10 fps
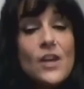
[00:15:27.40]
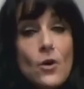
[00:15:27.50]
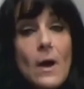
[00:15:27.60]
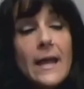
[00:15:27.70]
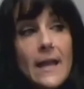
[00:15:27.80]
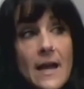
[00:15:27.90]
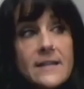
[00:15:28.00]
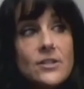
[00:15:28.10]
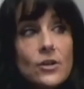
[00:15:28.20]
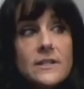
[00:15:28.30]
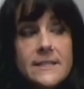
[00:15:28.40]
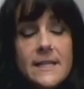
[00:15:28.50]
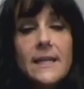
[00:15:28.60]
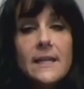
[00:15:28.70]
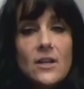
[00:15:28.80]
So I started
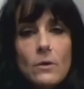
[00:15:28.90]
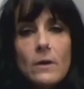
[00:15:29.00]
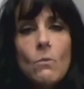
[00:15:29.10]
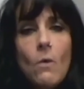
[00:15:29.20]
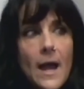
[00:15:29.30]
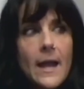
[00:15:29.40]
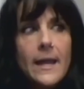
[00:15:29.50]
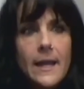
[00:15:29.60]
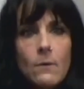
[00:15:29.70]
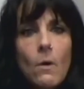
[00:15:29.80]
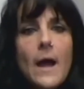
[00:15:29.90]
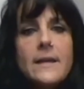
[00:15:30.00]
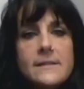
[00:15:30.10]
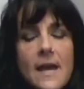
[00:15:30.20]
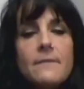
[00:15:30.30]
digging and going, why
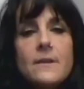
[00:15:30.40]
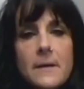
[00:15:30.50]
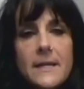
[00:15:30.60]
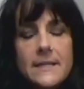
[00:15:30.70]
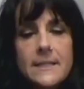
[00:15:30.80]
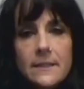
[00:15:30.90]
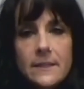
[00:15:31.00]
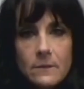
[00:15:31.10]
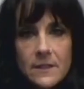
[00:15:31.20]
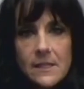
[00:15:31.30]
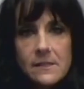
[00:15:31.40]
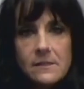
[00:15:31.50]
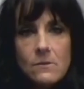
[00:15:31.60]
is everybody dealing with this?